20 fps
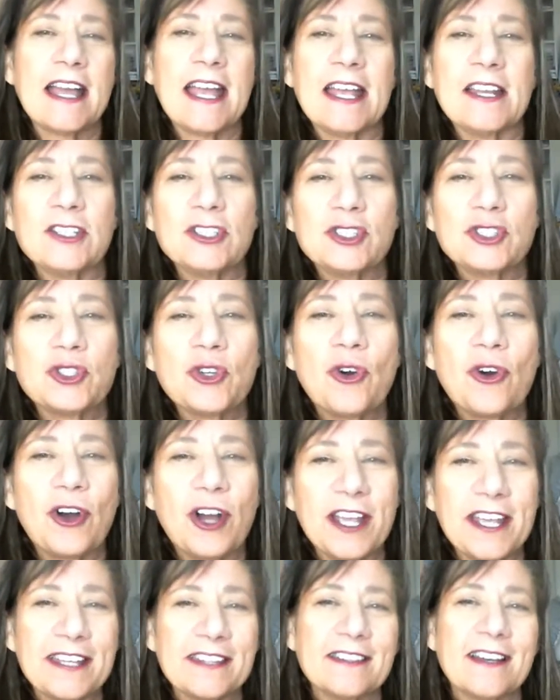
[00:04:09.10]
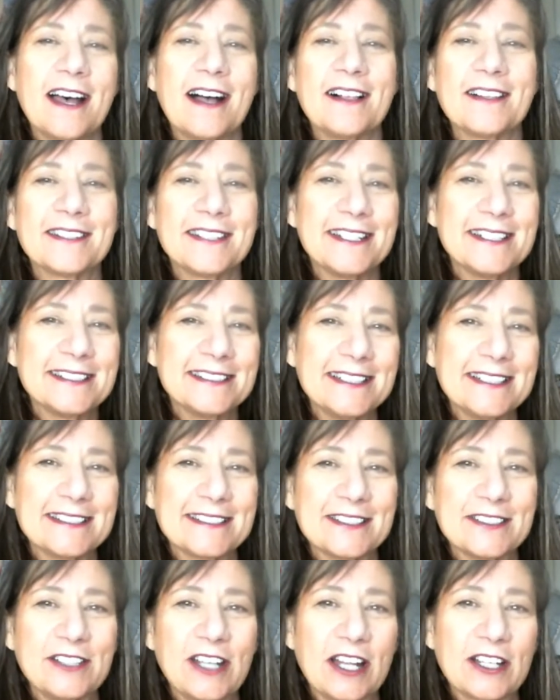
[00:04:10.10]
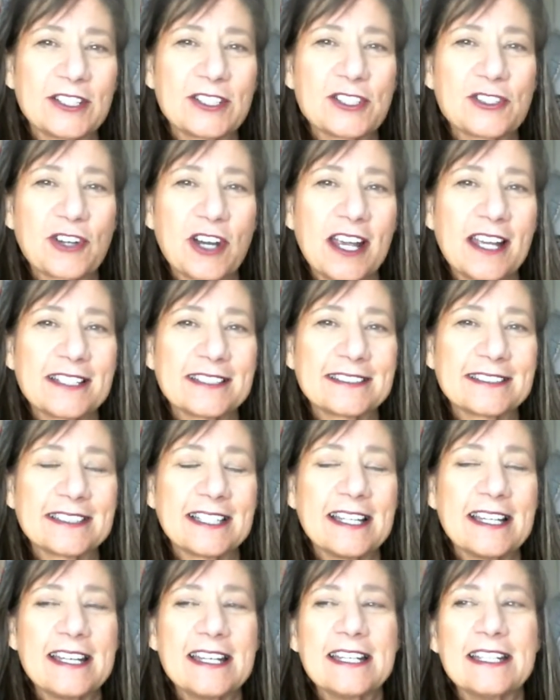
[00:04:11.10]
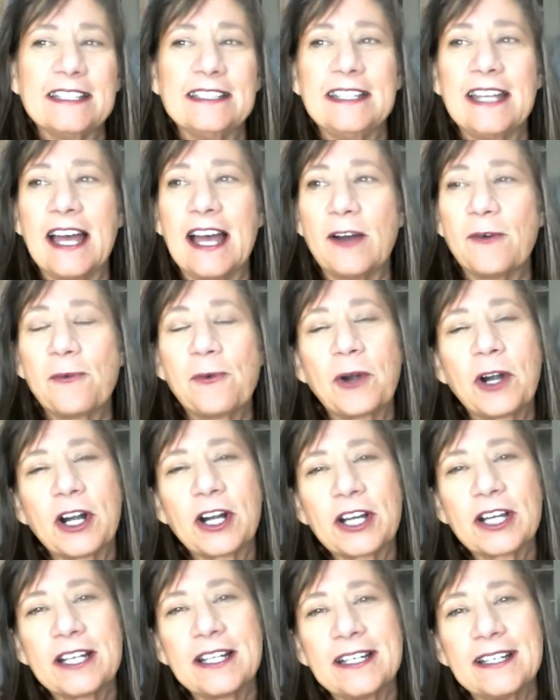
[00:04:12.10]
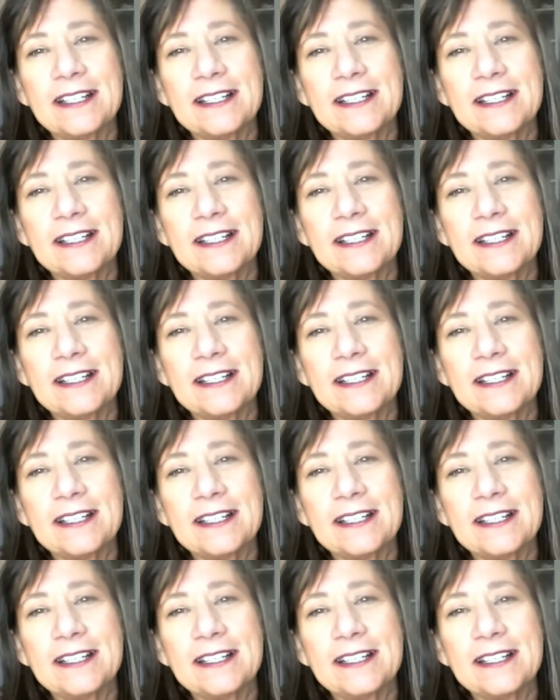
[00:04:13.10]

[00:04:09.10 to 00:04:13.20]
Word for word: and joy in the holiday season, not stress, not work,